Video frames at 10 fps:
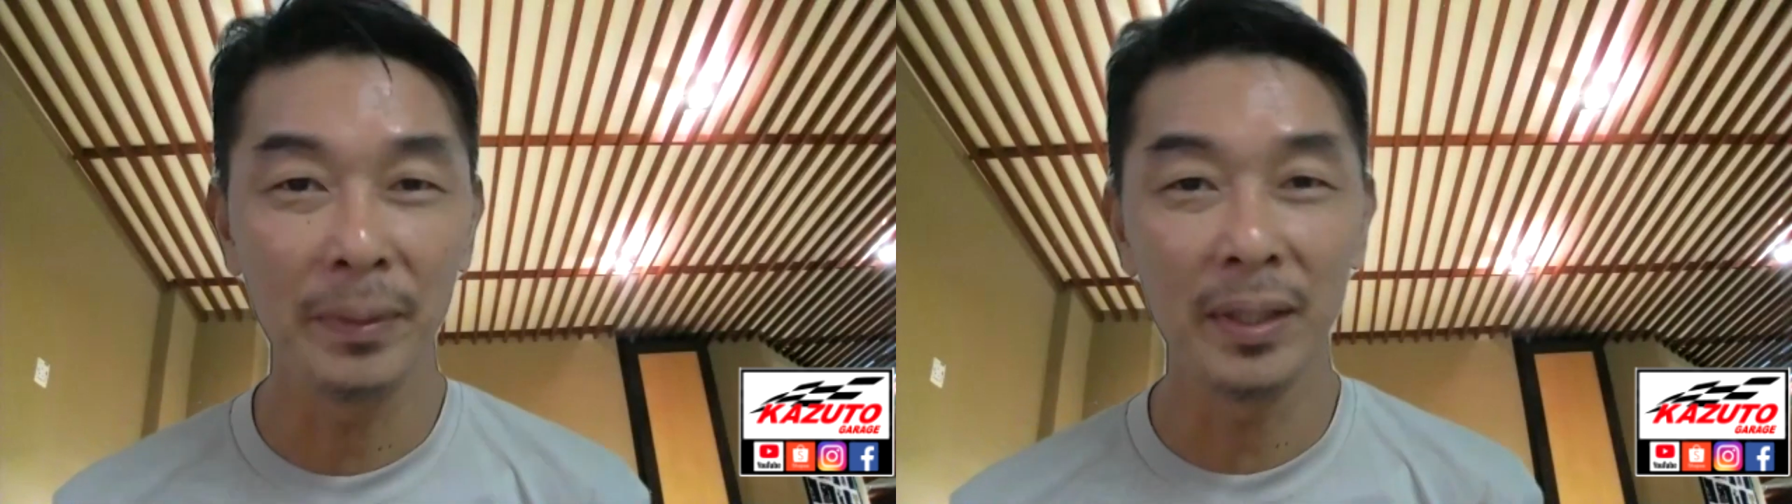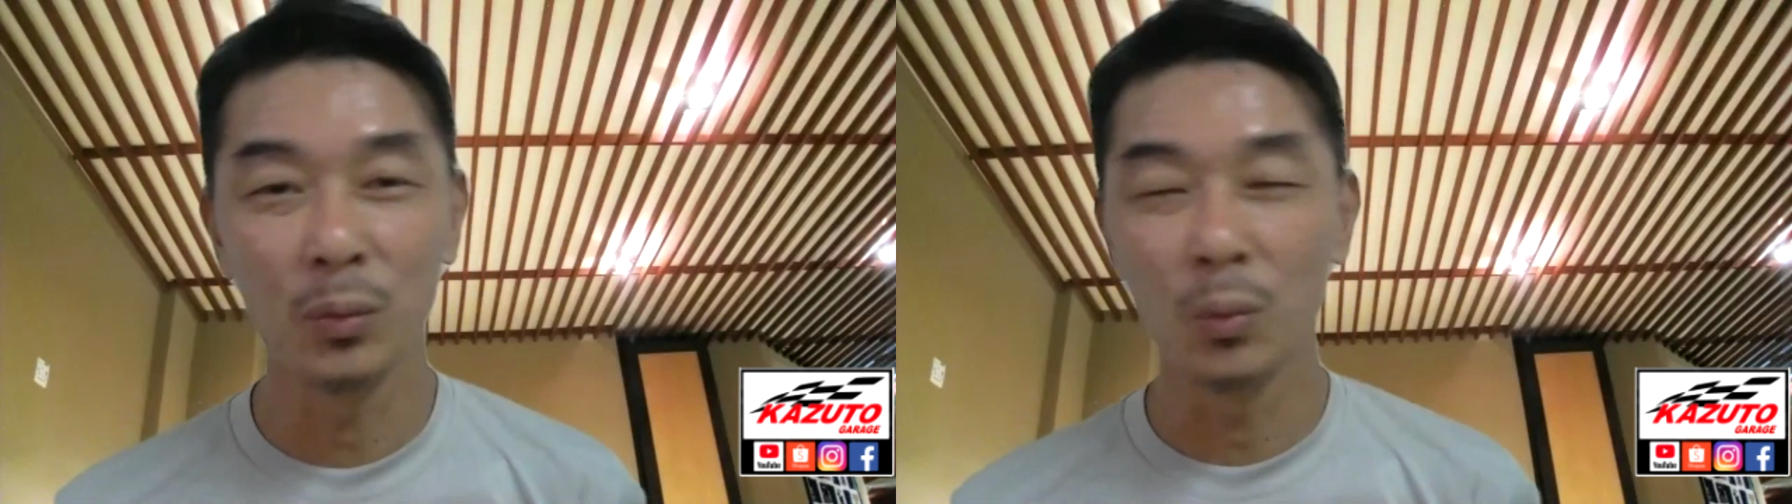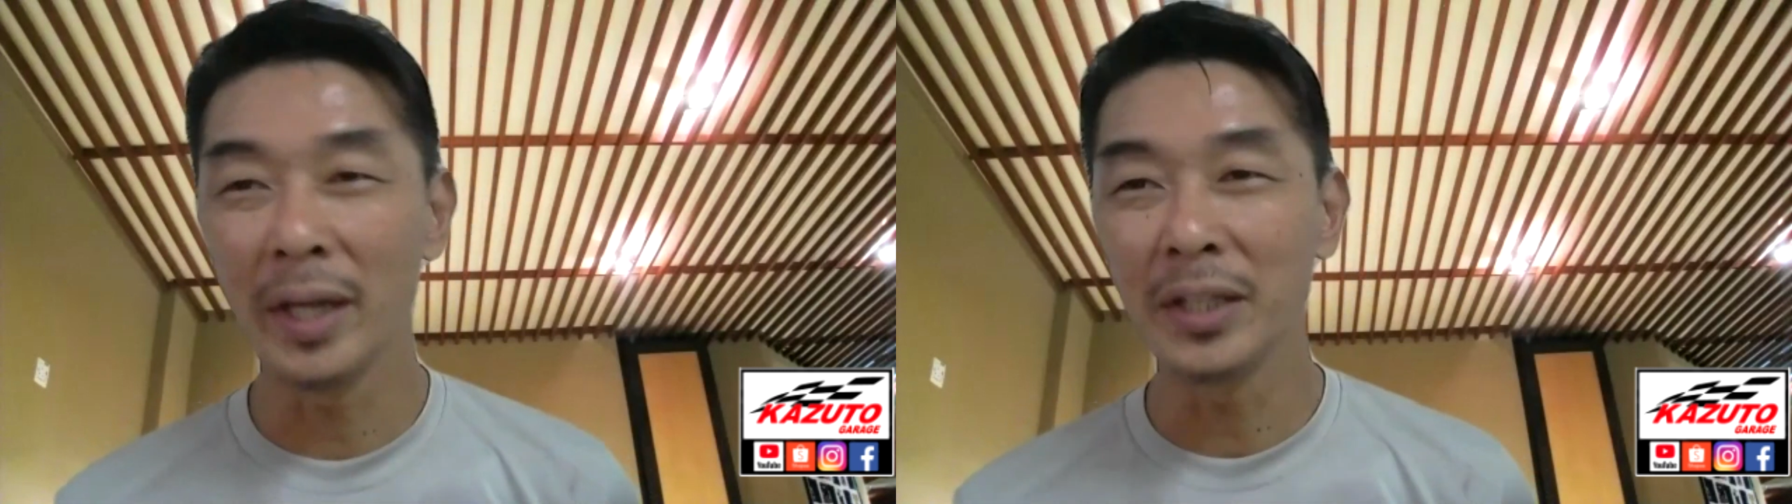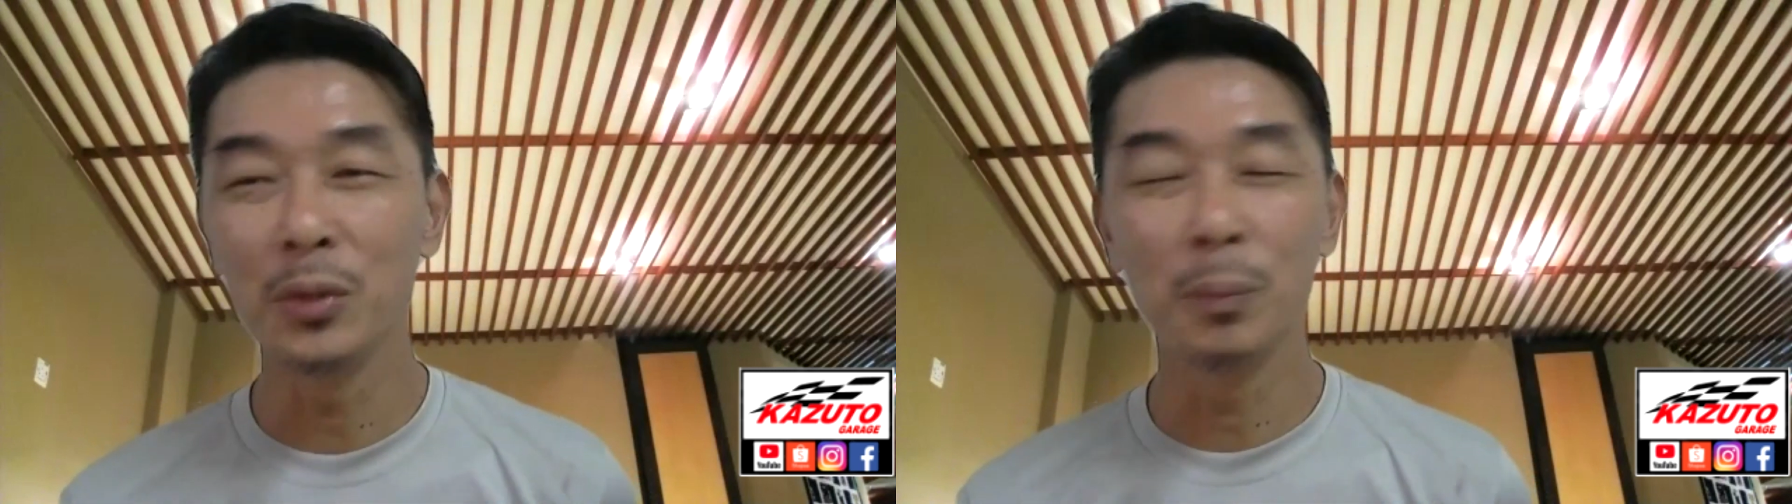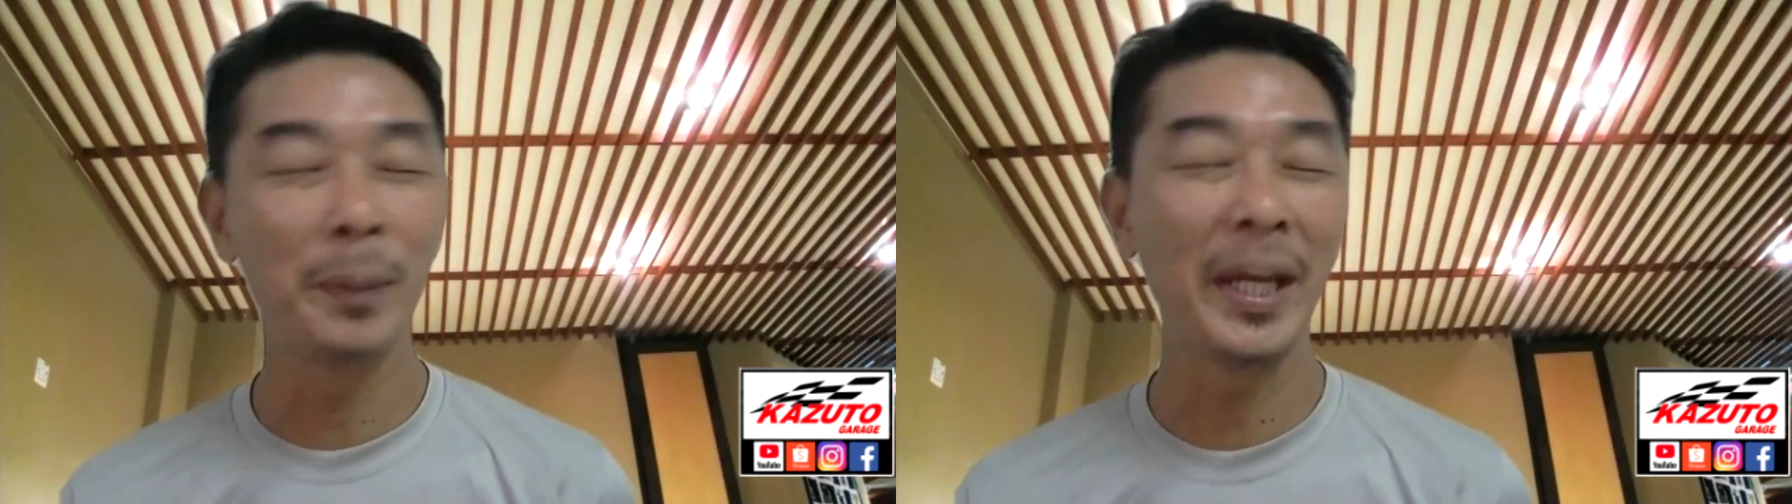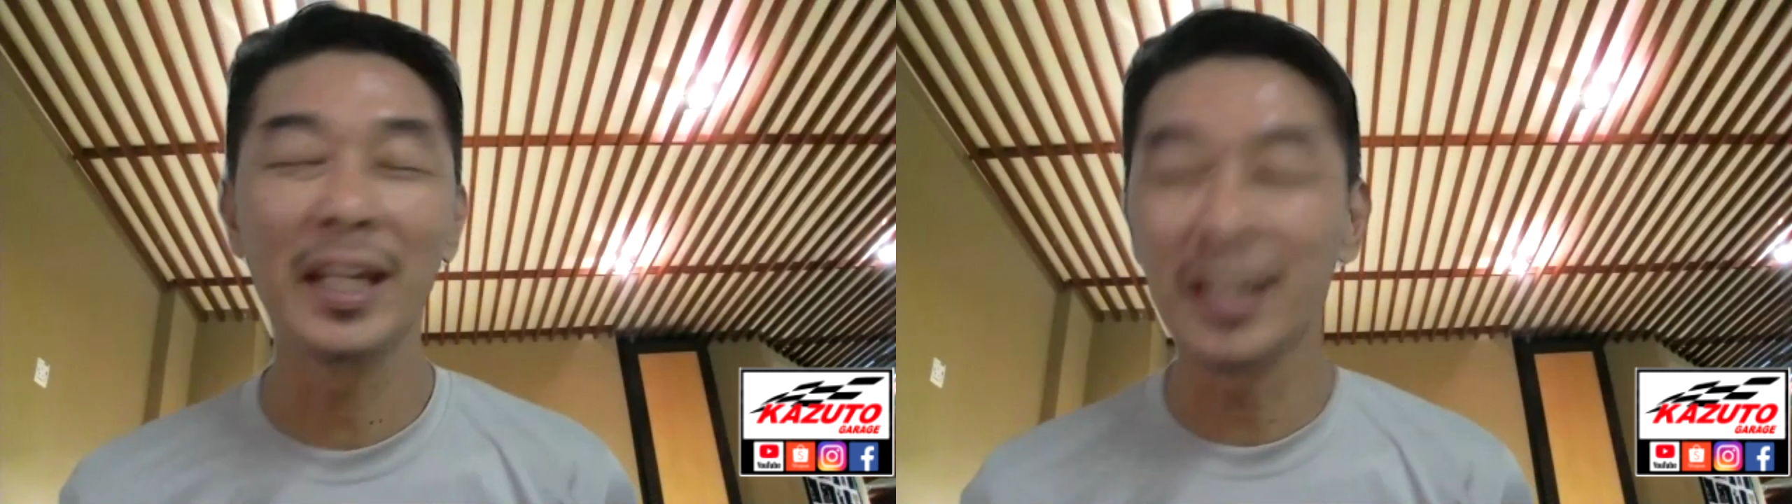Why you paint a